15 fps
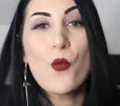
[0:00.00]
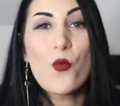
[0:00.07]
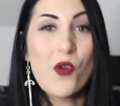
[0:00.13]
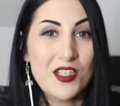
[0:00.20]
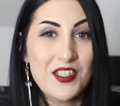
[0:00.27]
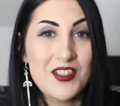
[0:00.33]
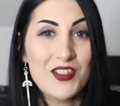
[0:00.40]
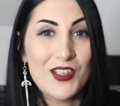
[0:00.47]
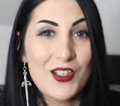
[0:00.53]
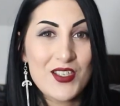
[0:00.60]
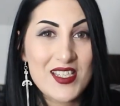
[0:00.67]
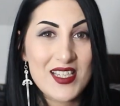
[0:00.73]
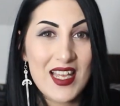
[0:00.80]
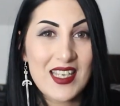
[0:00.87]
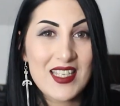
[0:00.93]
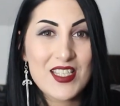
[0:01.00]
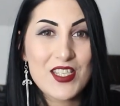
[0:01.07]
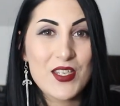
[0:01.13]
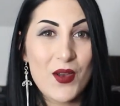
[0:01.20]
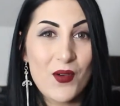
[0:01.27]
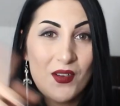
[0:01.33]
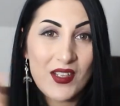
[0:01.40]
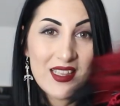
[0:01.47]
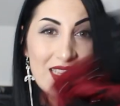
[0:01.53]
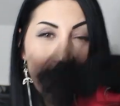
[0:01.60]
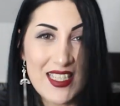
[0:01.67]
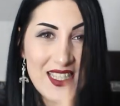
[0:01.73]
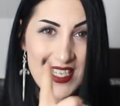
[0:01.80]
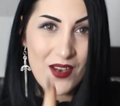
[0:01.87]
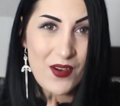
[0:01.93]
what it looks like. So
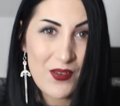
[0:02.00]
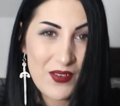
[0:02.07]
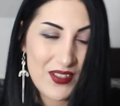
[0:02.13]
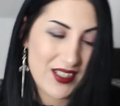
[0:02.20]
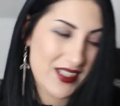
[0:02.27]
let's go.